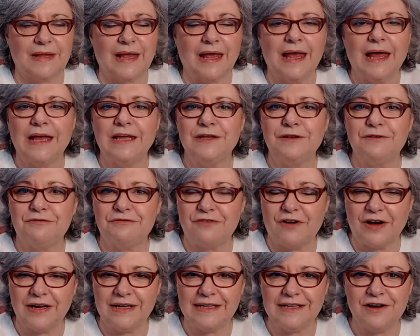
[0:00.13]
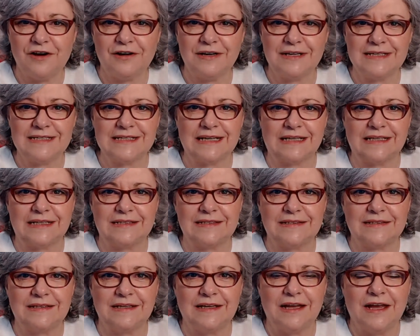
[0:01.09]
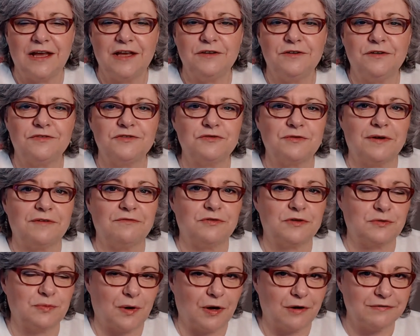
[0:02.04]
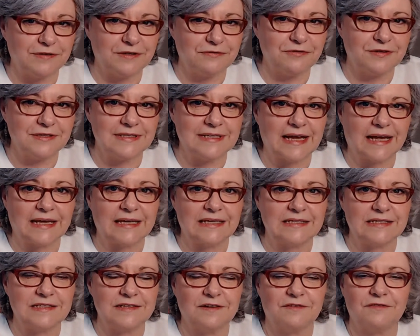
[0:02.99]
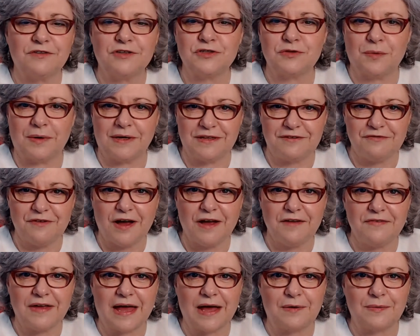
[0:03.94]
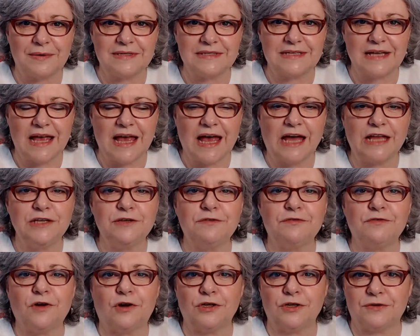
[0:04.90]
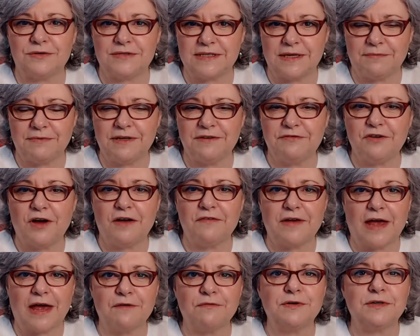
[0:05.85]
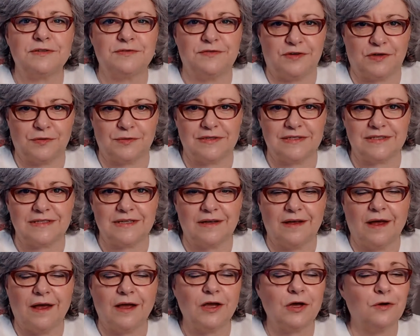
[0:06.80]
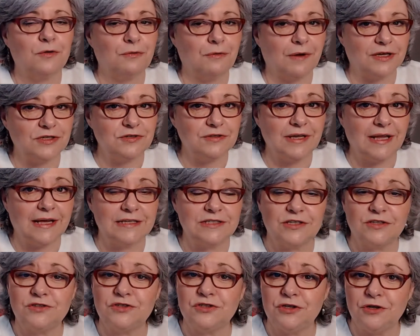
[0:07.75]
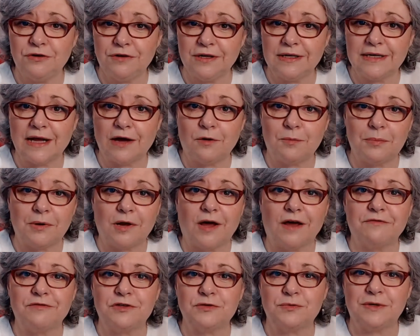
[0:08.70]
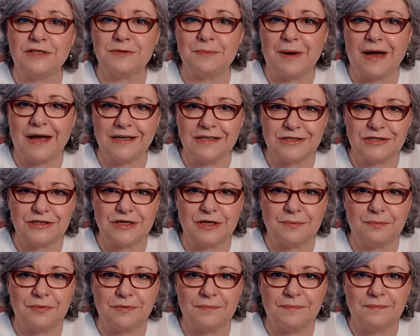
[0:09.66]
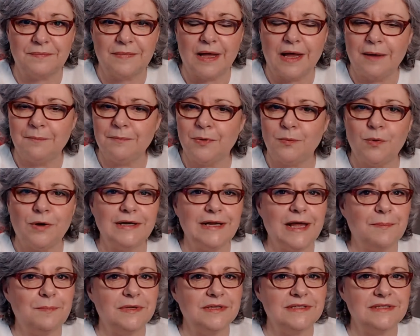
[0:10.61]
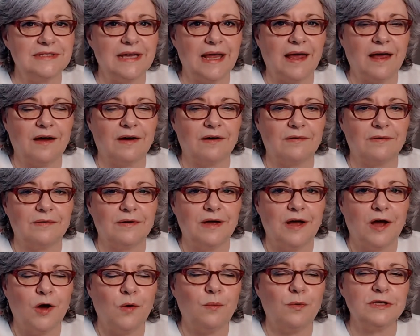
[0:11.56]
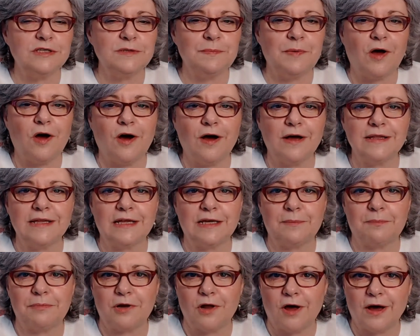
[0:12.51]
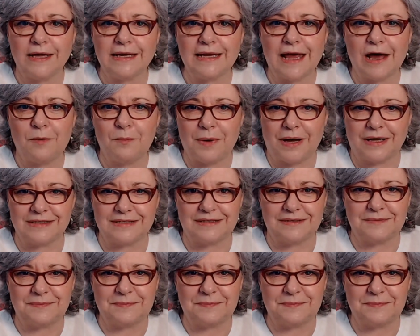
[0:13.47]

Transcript: You've finally gone and done it. You've streamed for 12 different days, for 25 hours, and you've got your 75 average viewers. Congratulations, you can now apply for Twitch Partnership. But what happens now? What's behind that Apply Now button?